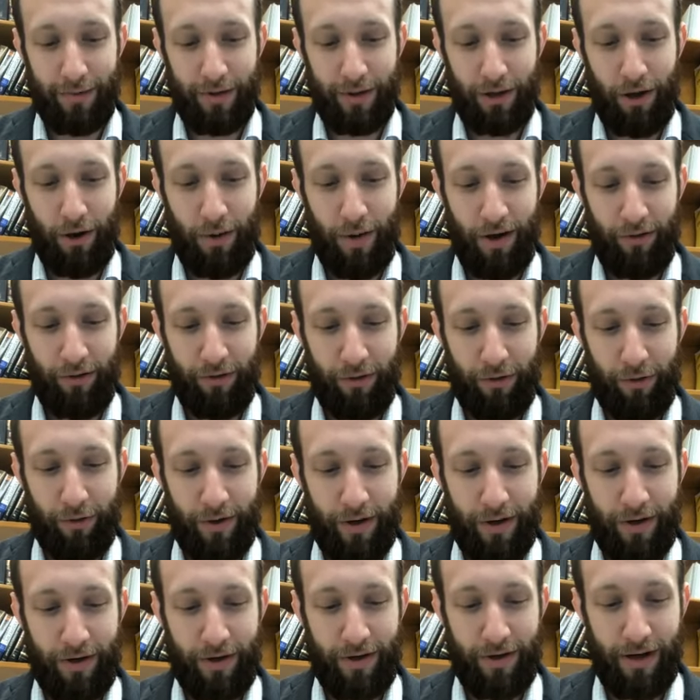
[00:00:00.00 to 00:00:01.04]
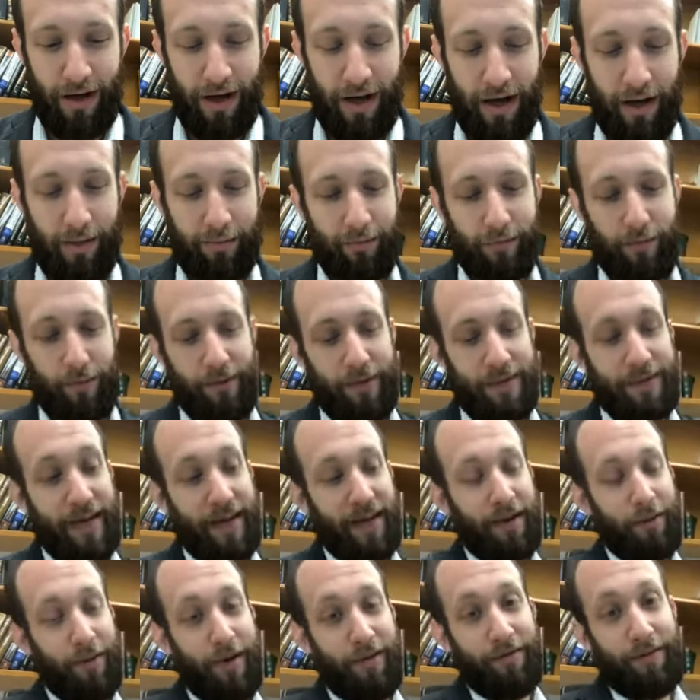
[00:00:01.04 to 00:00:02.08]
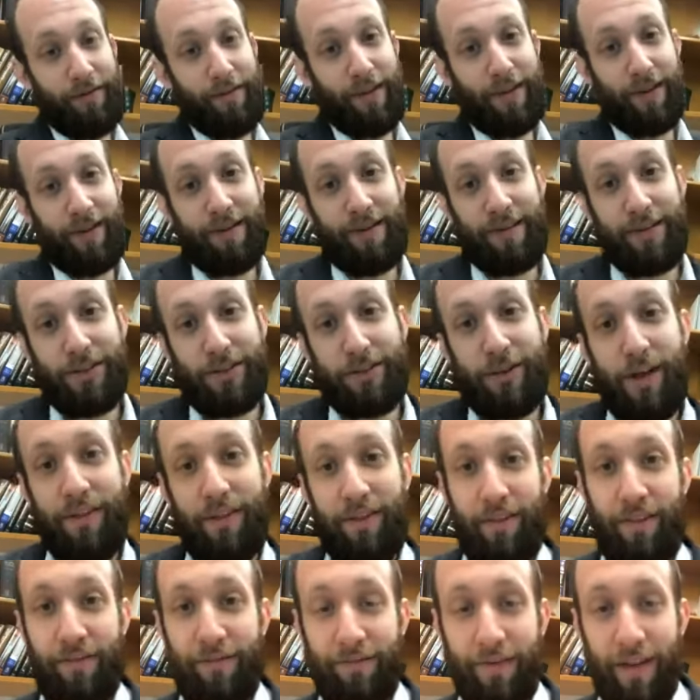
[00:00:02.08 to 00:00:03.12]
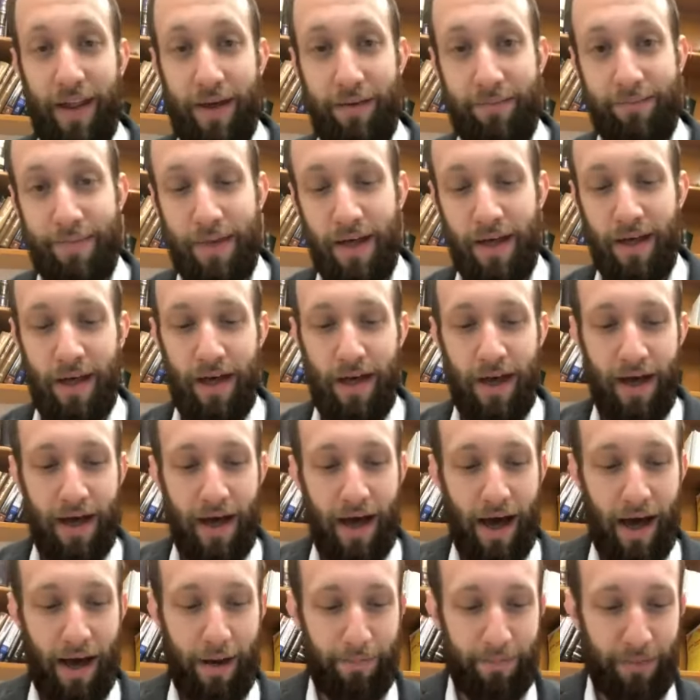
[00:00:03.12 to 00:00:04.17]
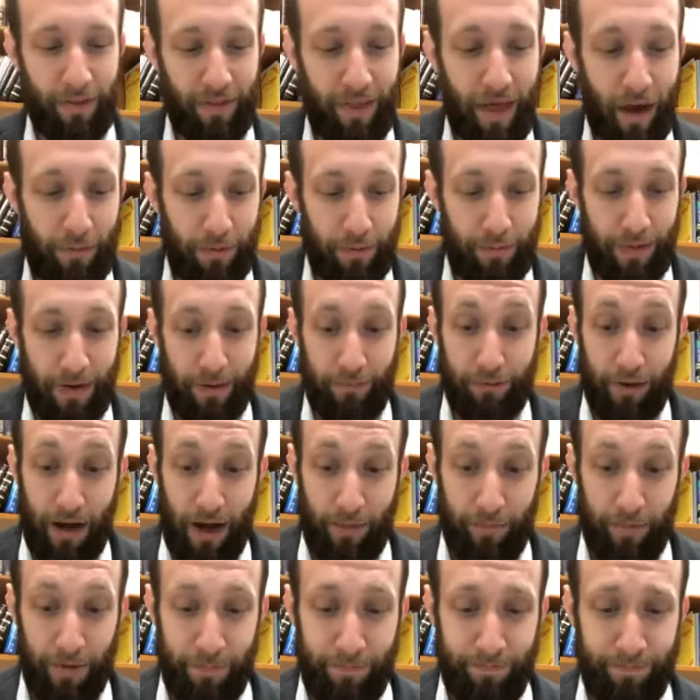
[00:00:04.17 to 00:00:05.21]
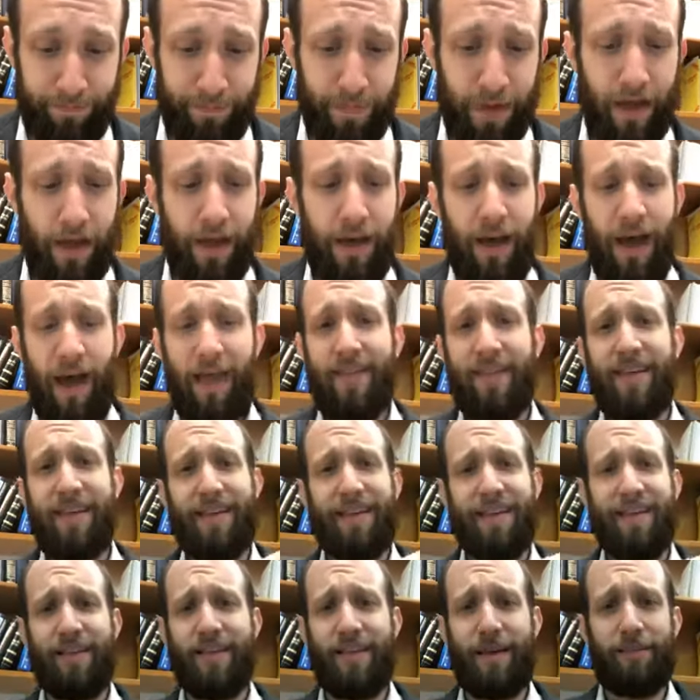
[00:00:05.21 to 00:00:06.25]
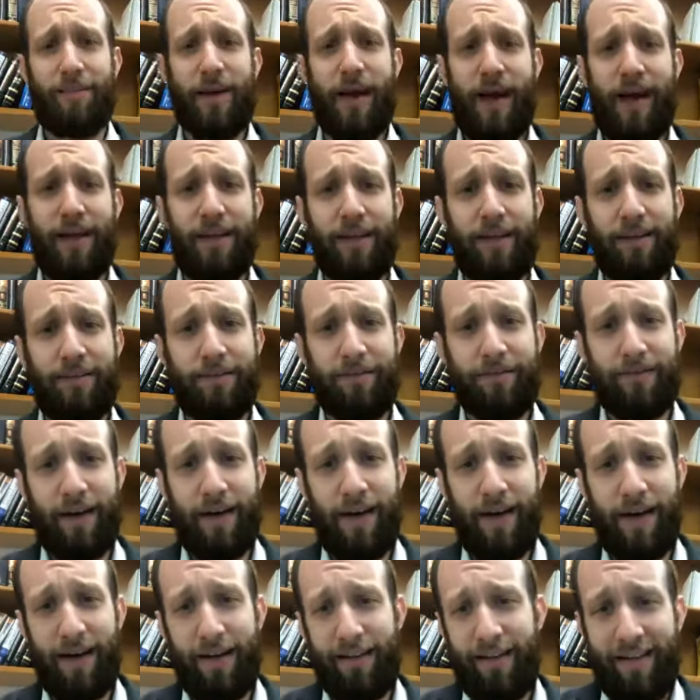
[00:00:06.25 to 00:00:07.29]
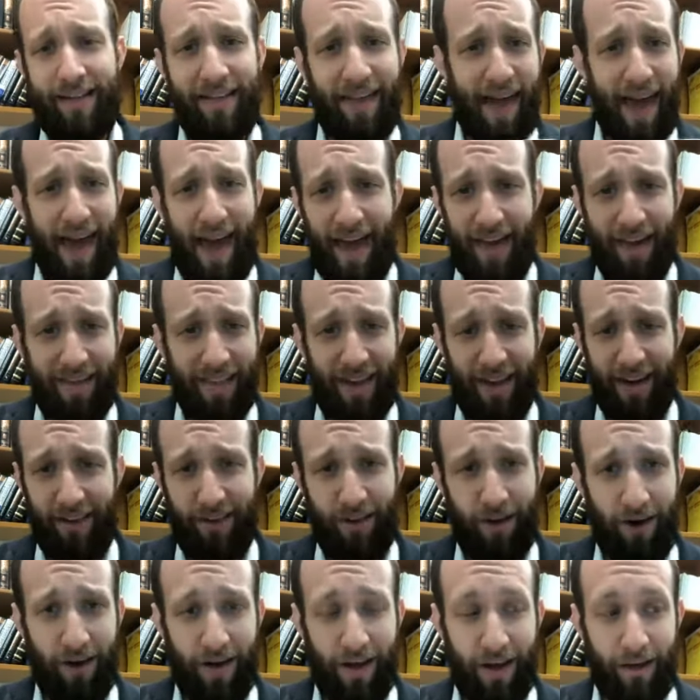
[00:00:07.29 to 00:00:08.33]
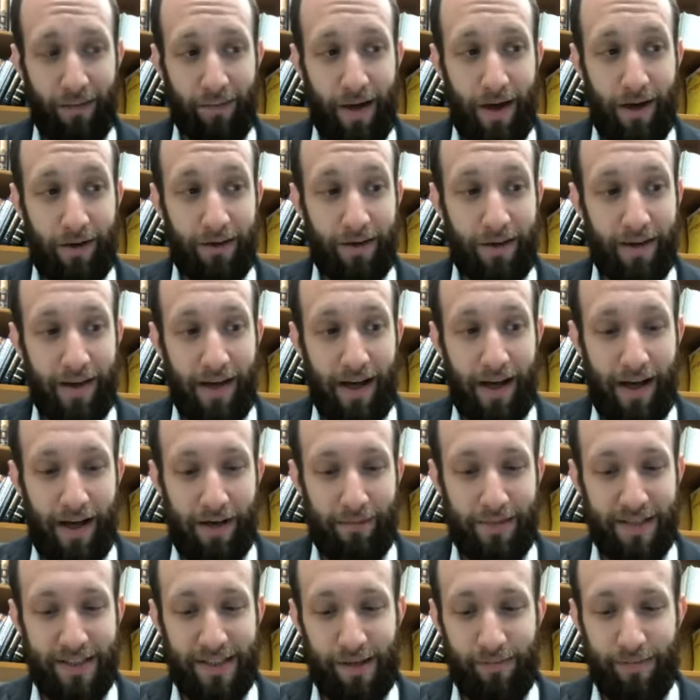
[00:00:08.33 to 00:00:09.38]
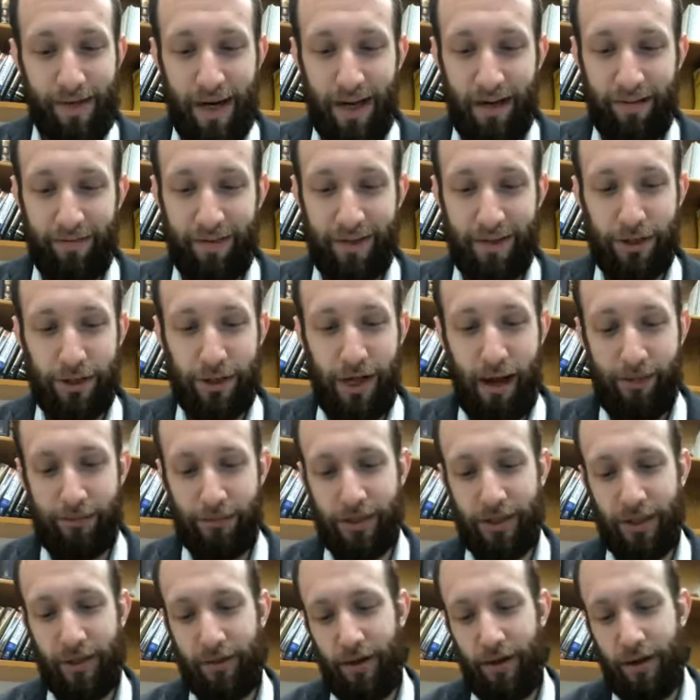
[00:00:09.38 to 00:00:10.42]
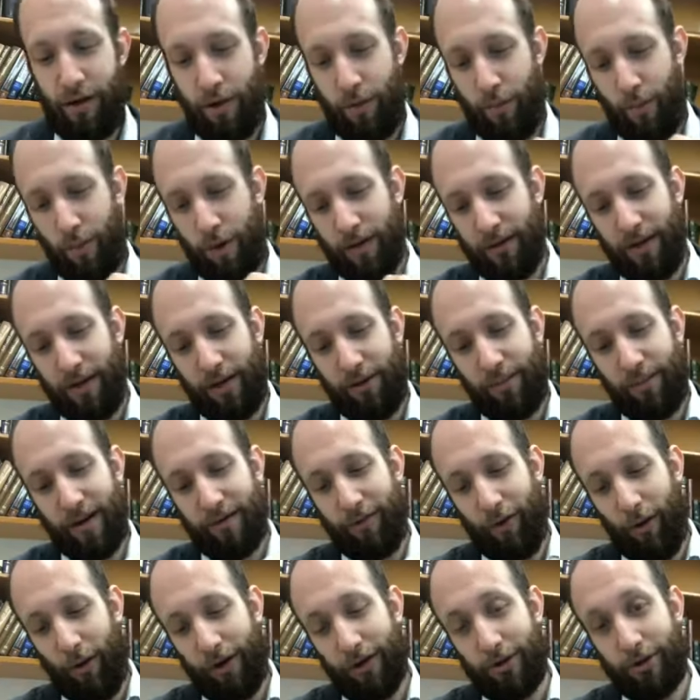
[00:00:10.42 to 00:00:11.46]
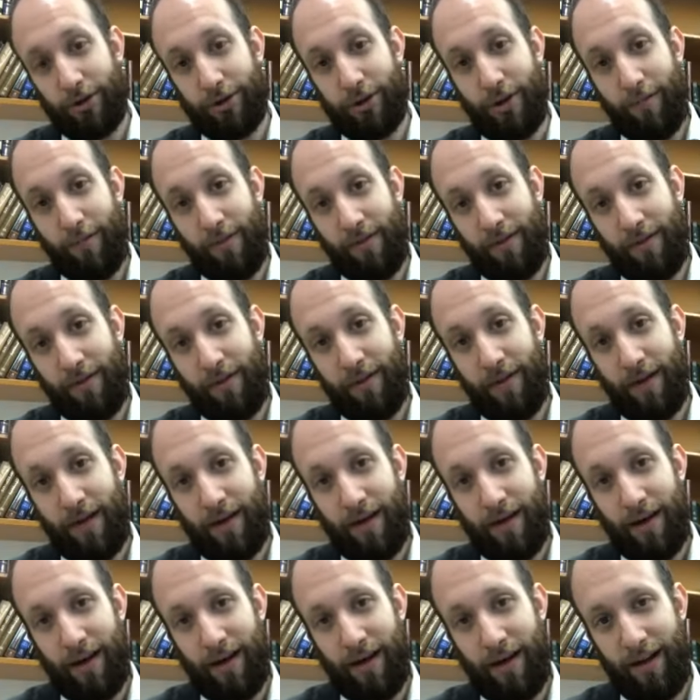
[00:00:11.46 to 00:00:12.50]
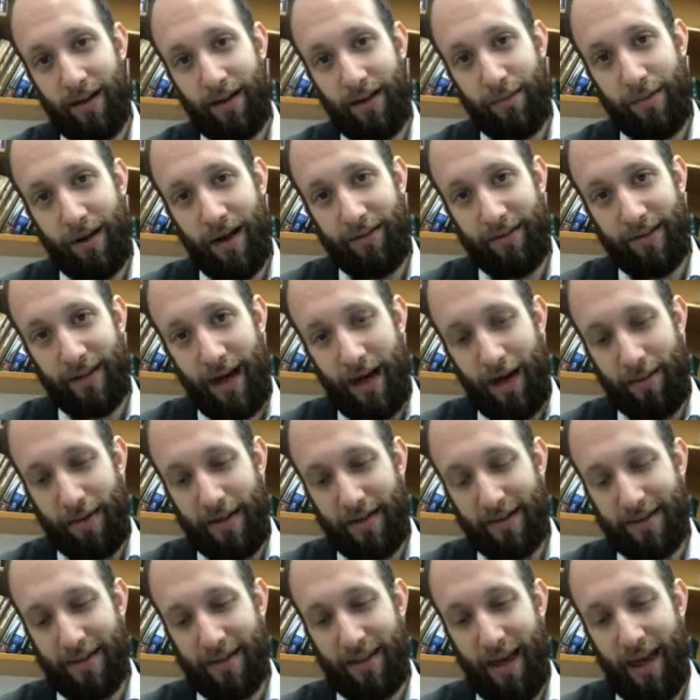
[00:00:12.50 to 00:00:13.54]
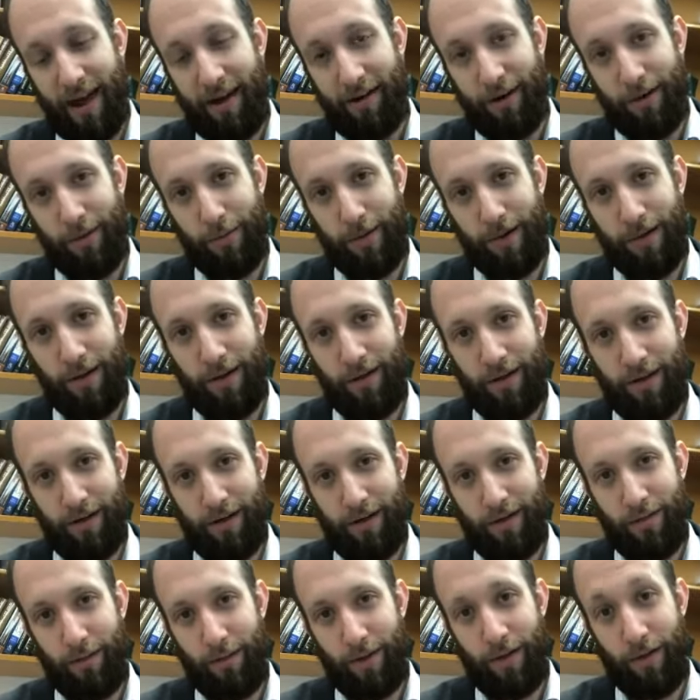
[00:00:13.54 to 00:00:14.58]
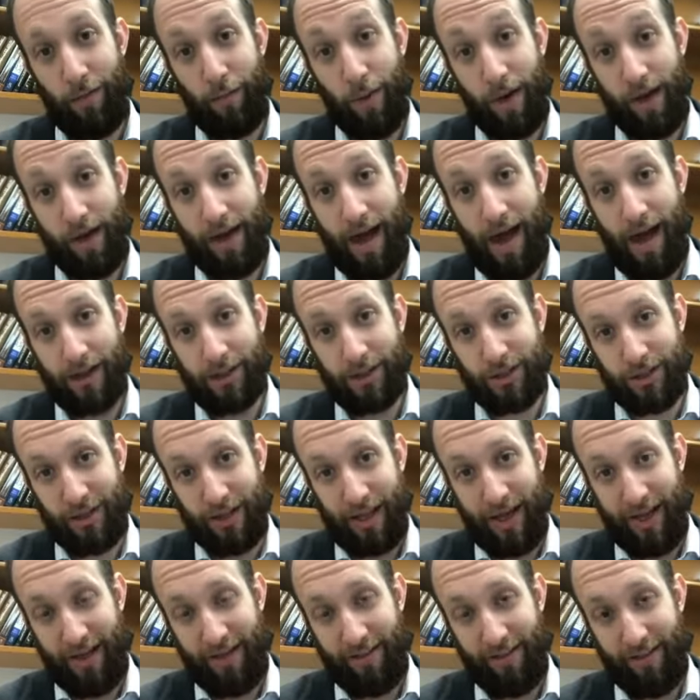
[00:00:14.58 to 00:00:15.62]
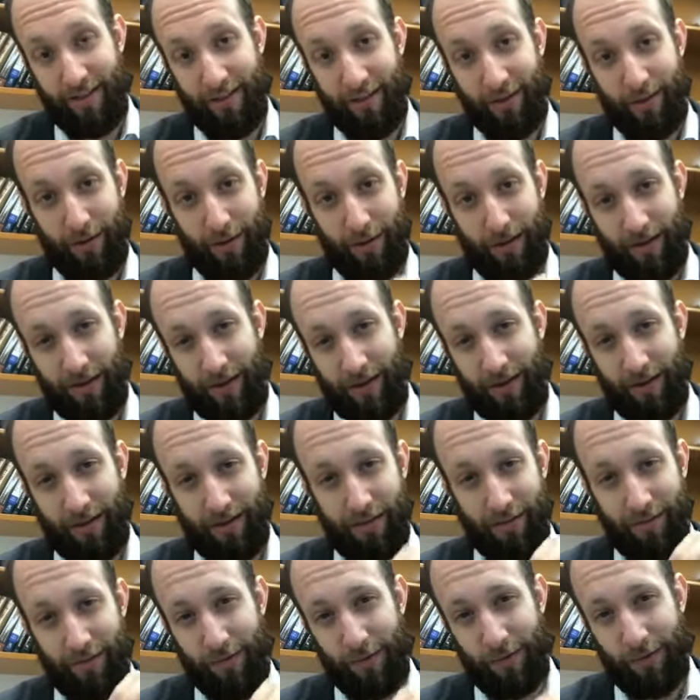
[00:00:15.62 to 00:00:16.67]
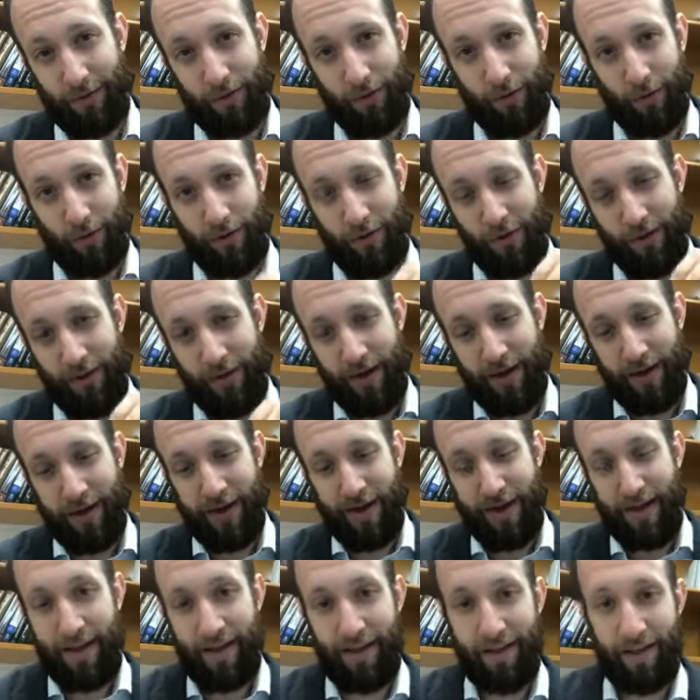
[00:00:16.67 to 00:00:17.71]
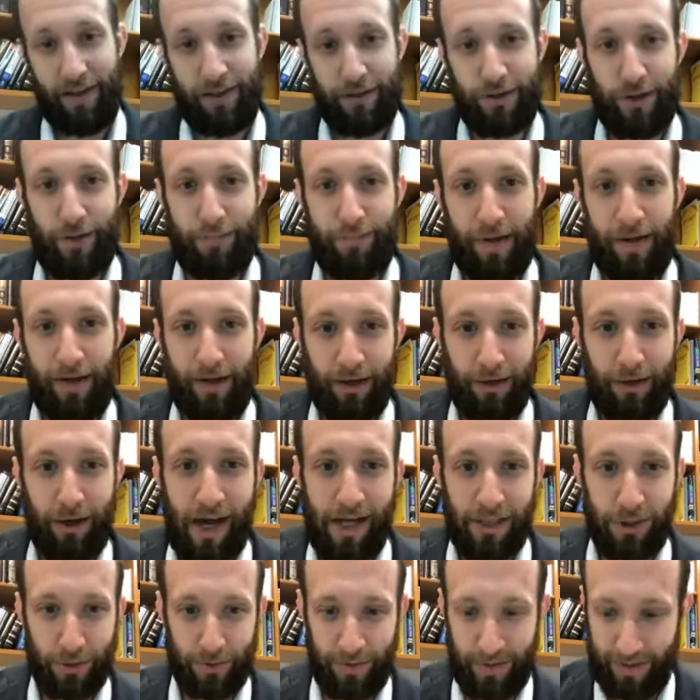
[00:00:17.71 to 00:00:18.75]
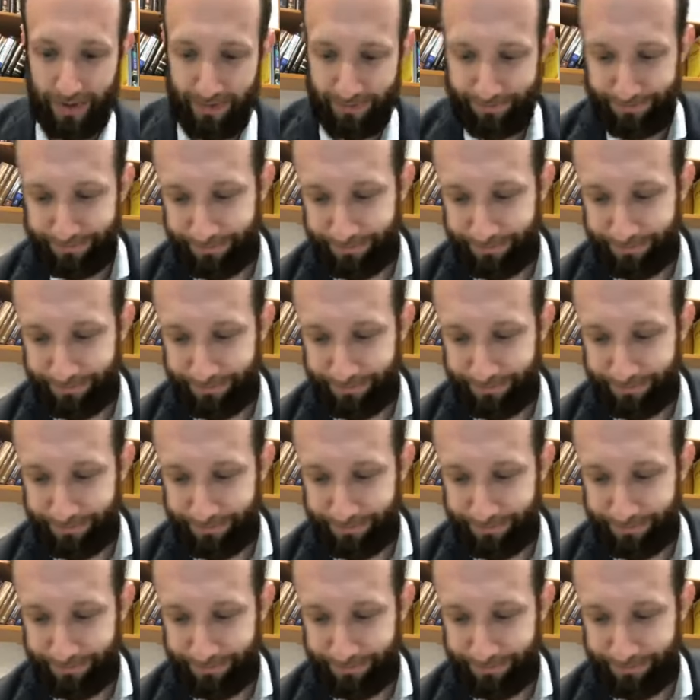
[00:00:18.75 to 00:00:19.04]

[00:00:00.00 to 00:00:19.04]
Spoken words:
go out sooner, will be taken away from the strength of the flame. So that would be a problem. And this is some kind of, this egg that it's talking about, is some kind of contraption where a little bit of oil drips a little bit at a time into the area where the wick actually is. So the fuel source is dripping gradually.